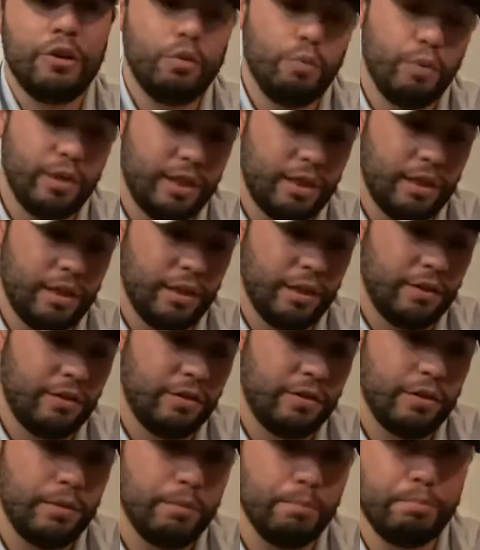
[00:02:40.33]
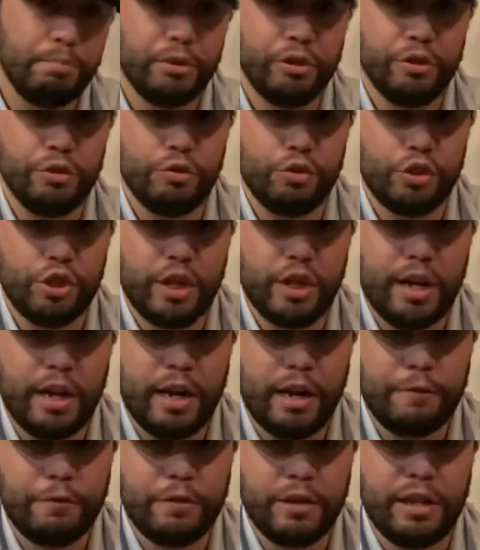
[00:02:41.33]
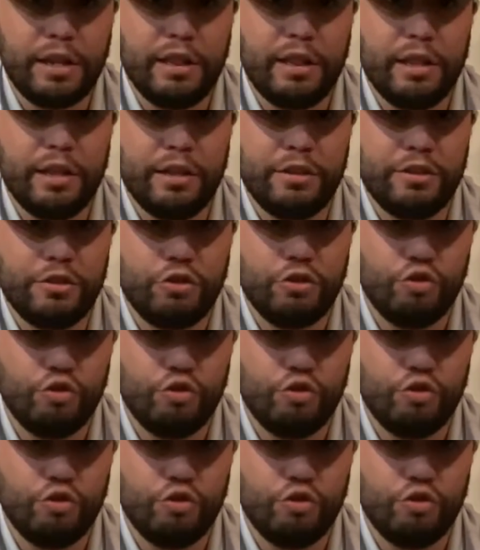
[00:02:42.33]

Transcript: with this blue shaft in this